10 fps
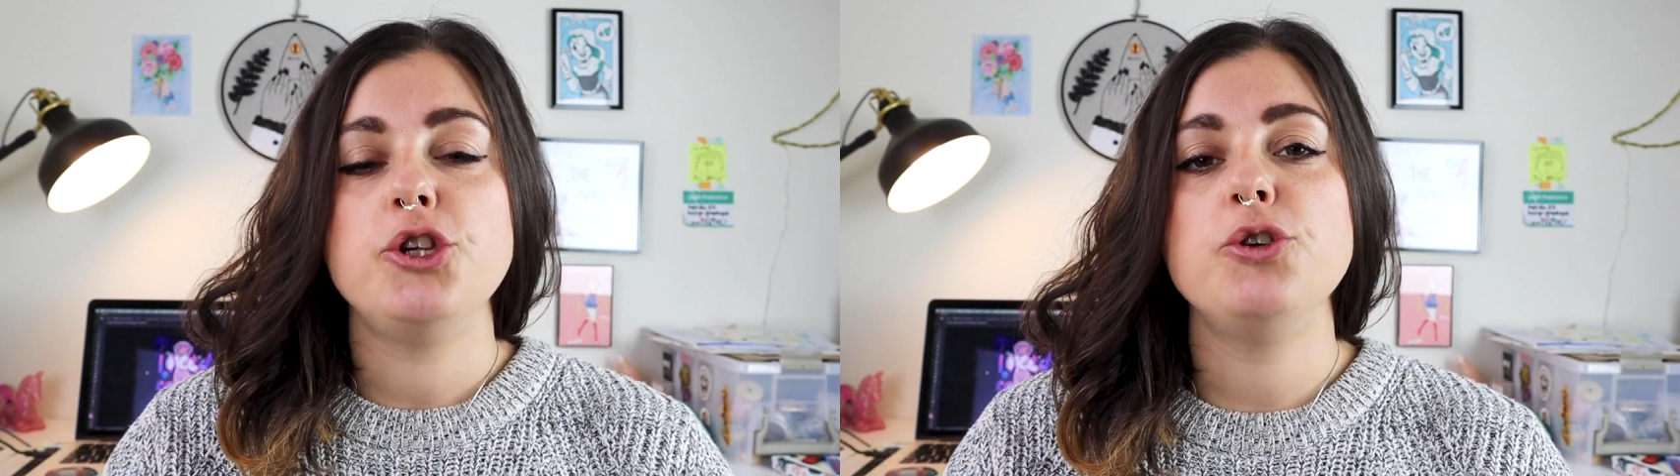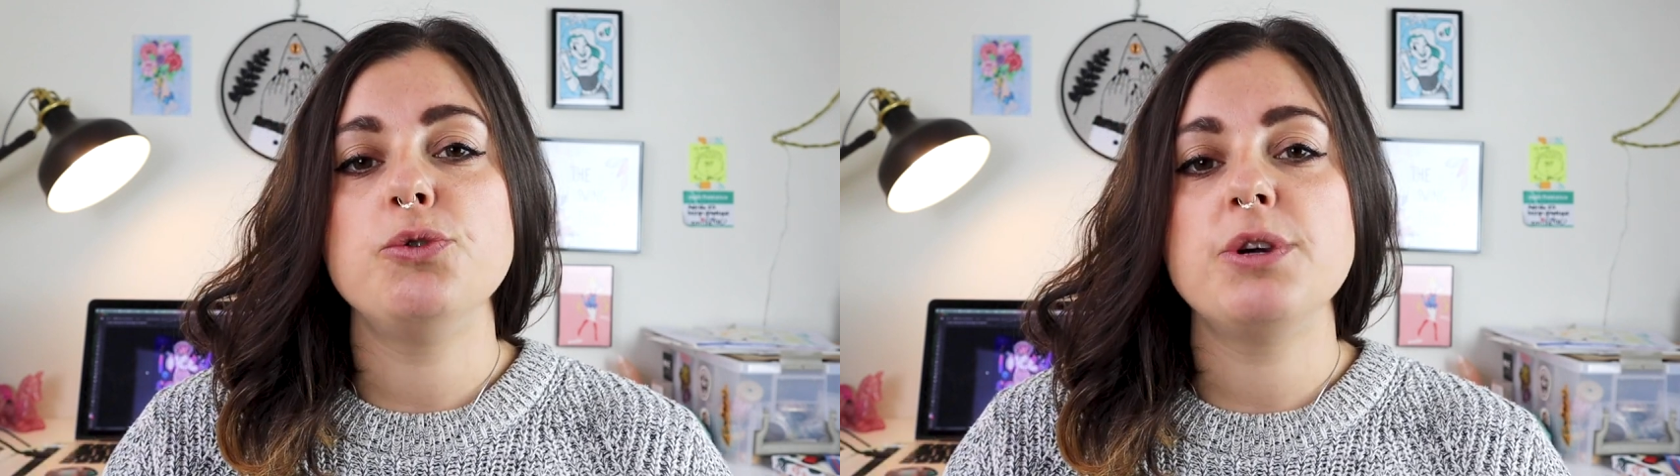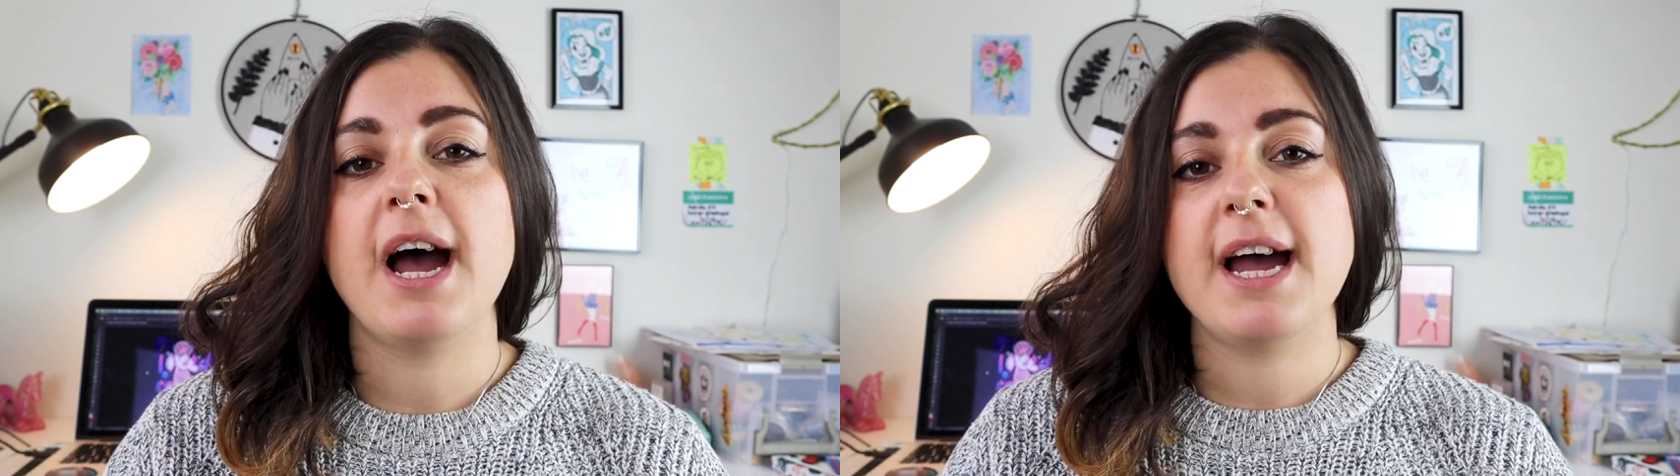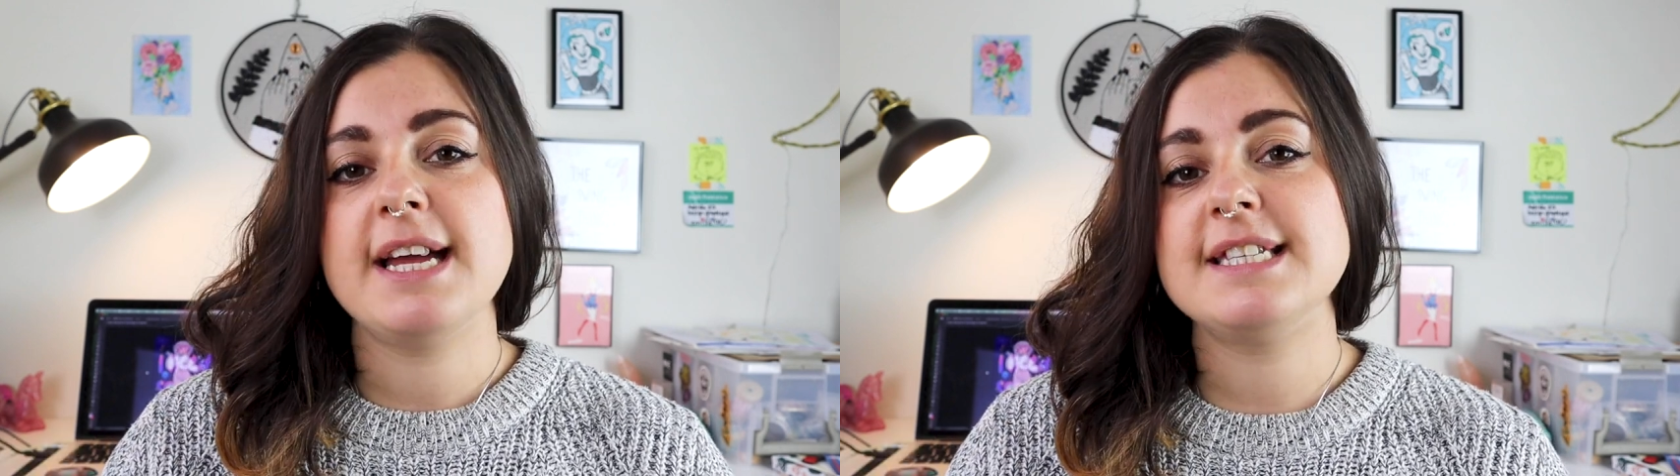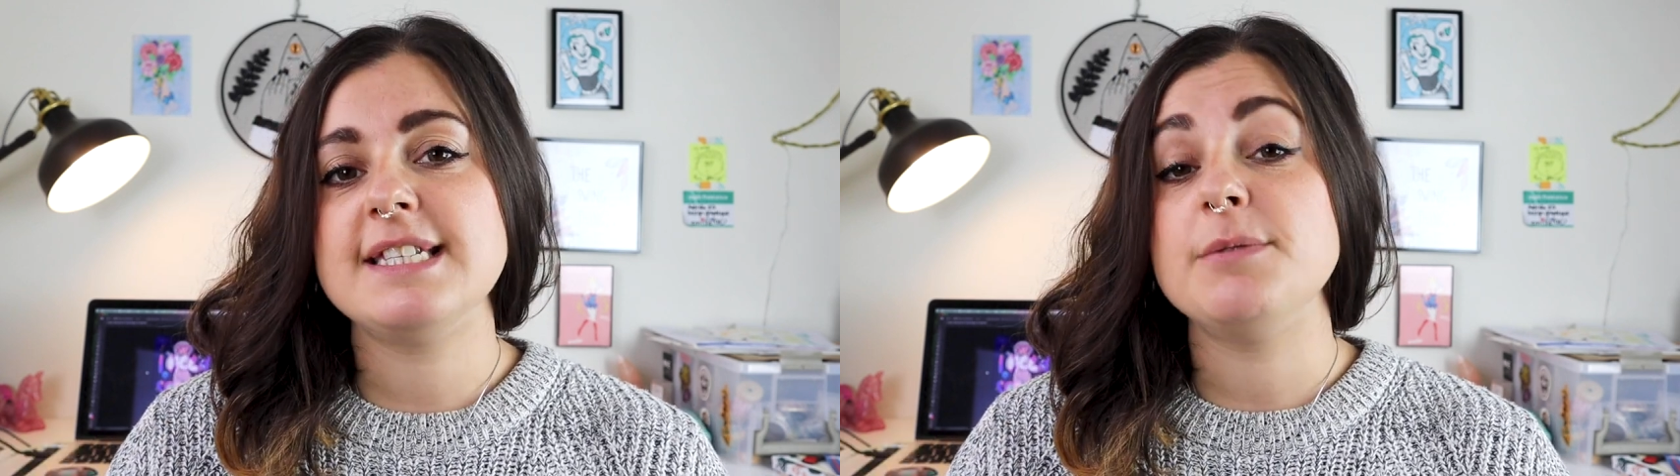you
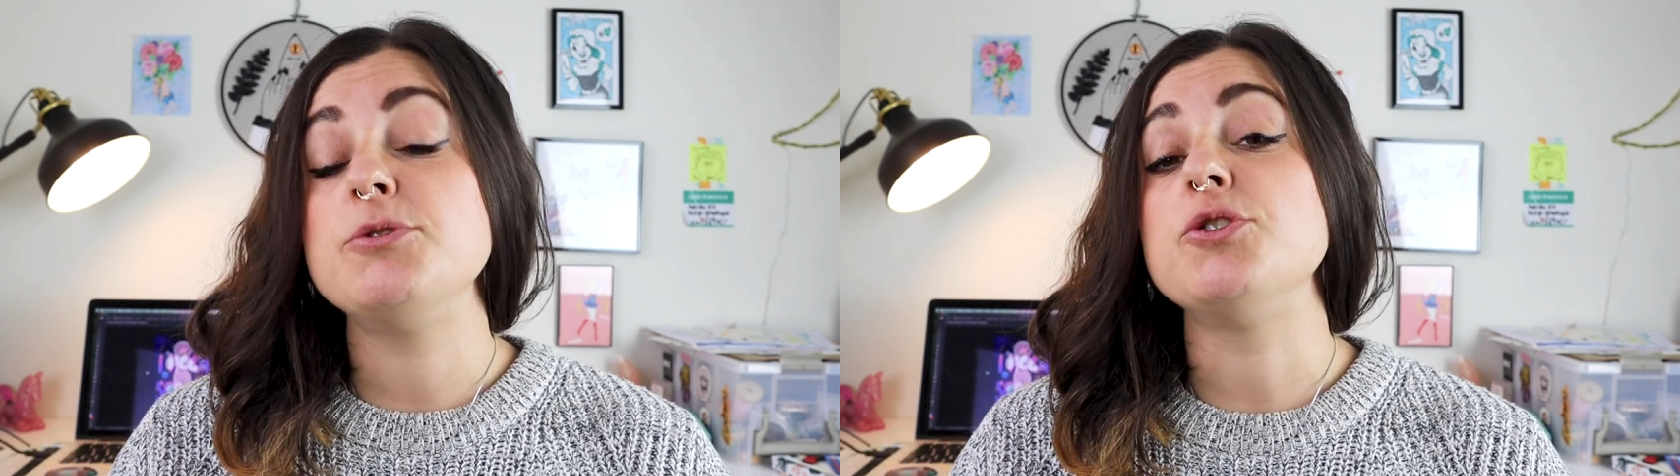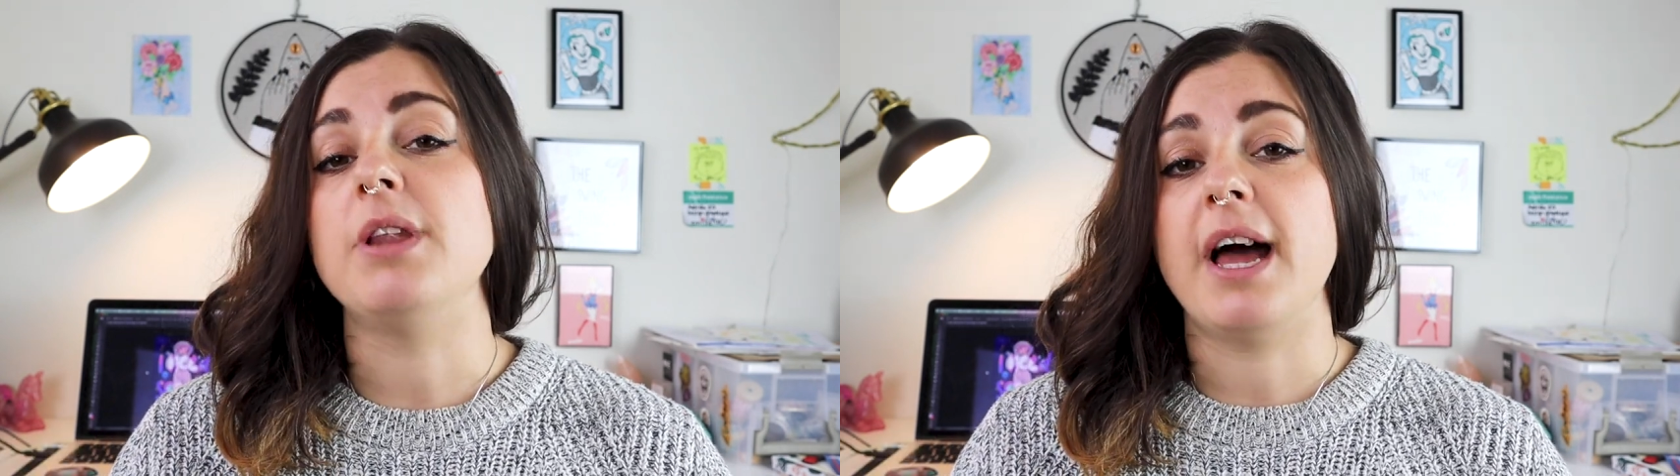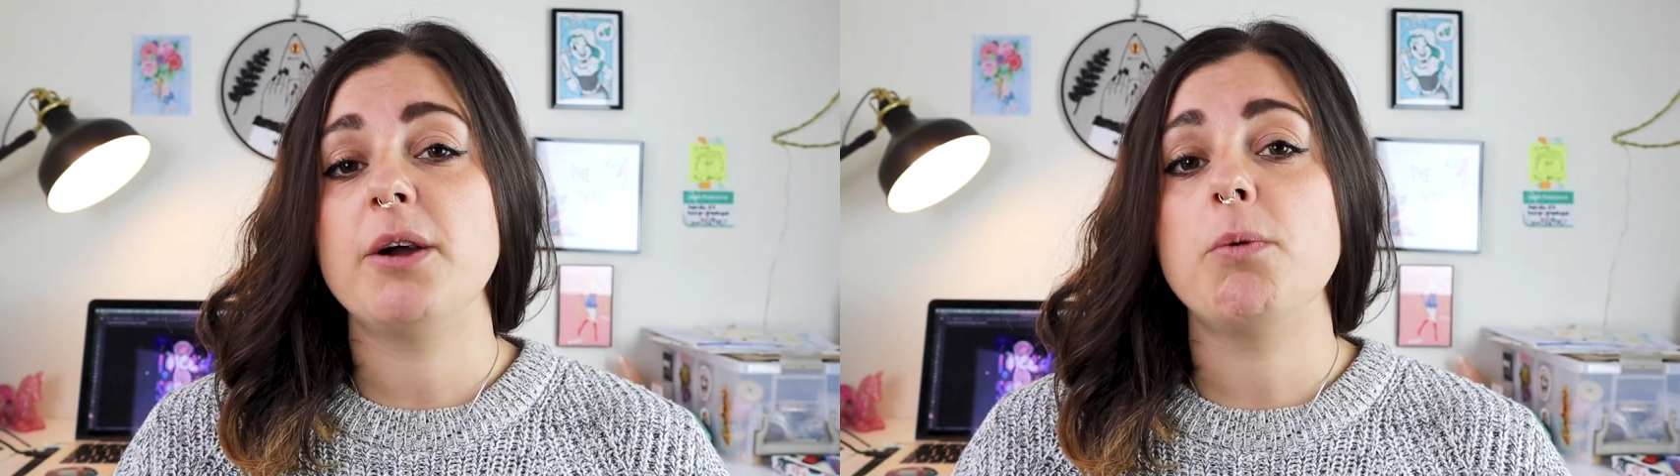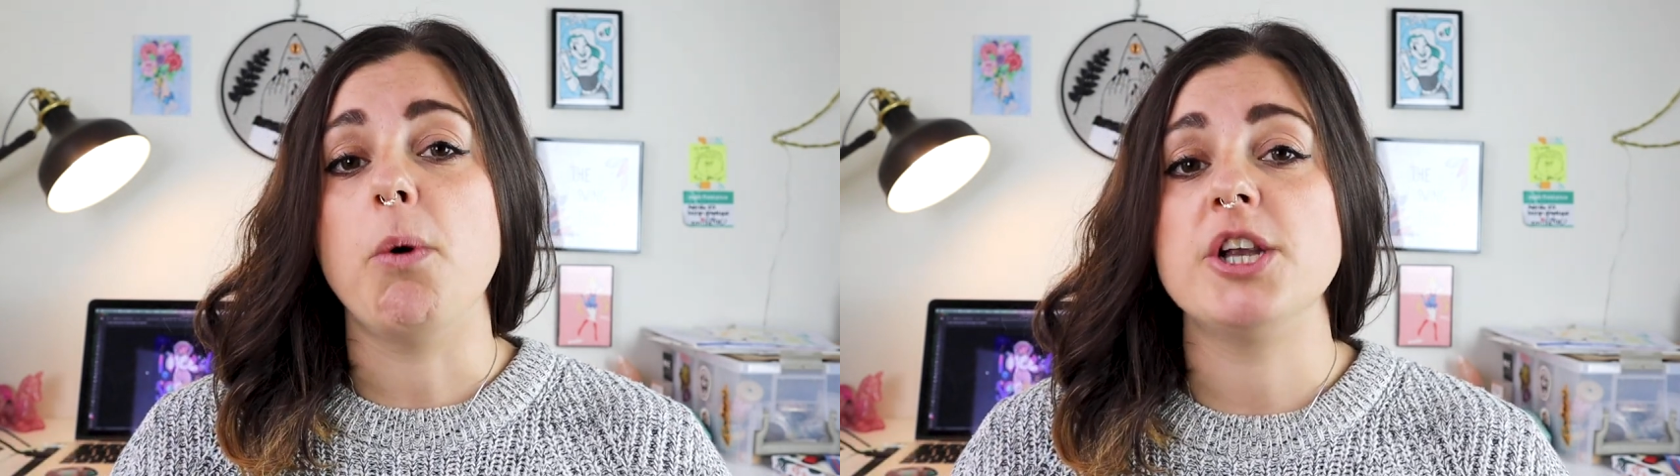guys seem to like